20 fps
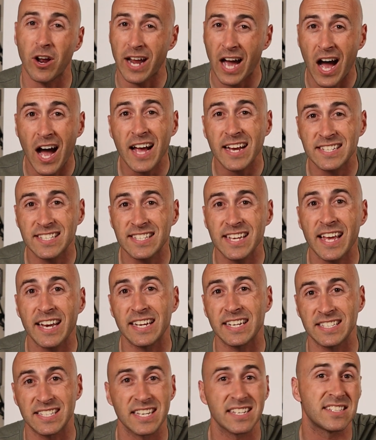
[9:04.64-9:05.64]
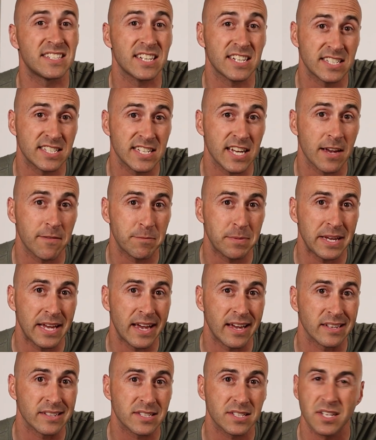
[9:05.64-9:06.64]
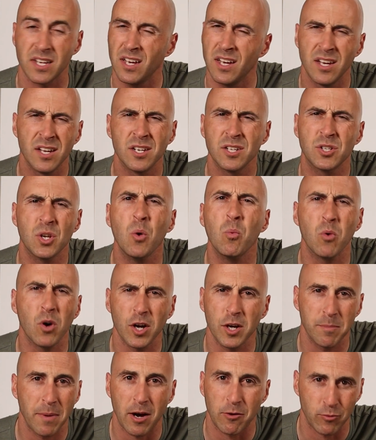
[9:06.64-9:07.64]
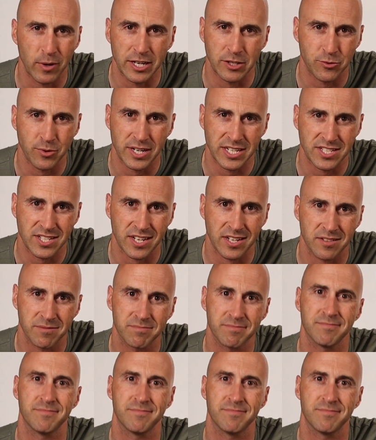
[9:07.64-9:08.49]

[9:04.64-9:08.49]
on high settings at sixty F P S. Don't worry about ray tracing.